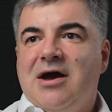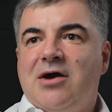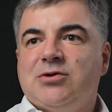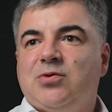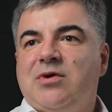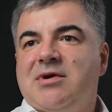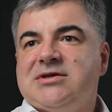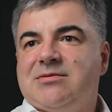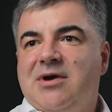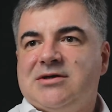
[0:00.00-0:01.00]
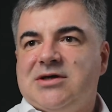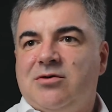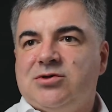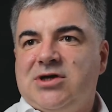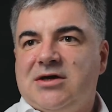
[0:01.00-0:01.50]
How do we maximize
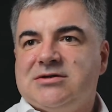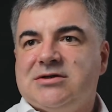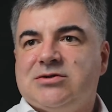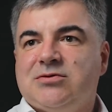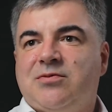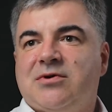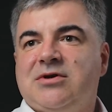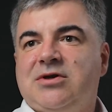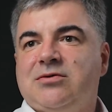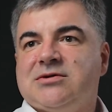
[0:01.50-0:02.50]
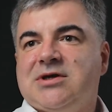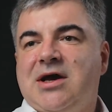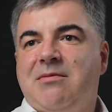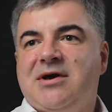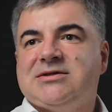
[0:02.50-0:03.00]
our chances to produce
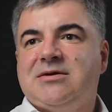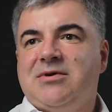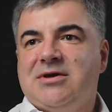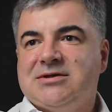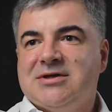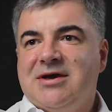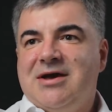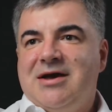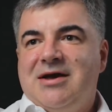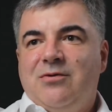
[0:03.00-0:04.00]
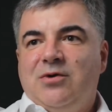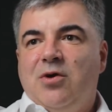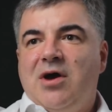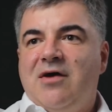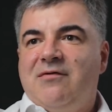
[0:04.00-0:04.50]
a masterpiece? We
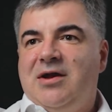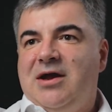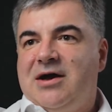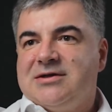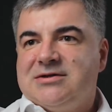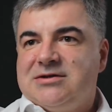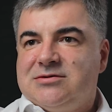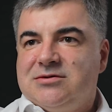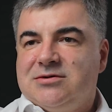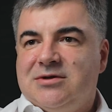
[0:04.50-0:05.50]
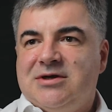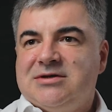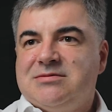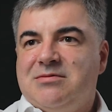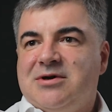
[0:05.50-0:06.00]
don't have any answers to
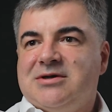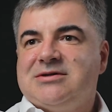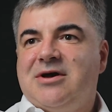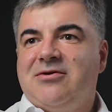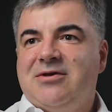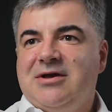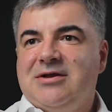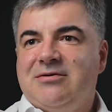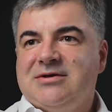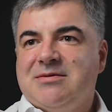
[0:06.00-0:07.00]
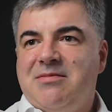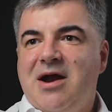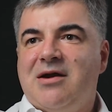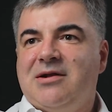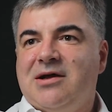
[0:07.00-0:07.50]
this, but I think there is a
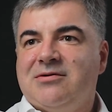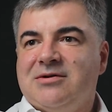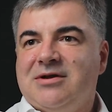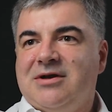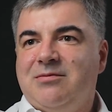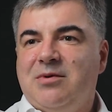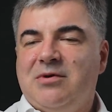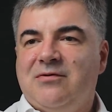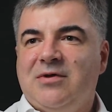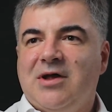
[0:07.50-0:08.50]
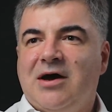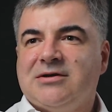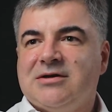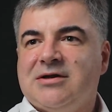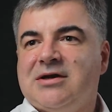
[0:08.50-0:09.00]
parallel between art
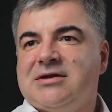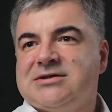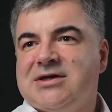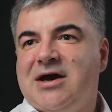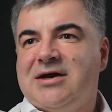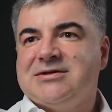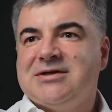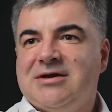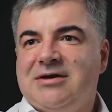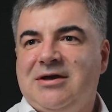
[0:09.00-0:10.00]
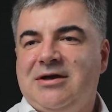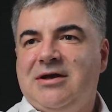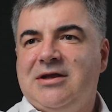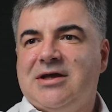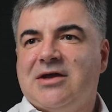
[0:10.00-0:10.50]
and science
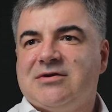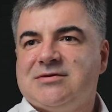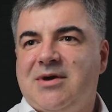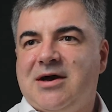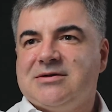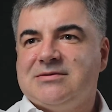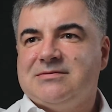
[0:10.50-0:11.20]
in that respect.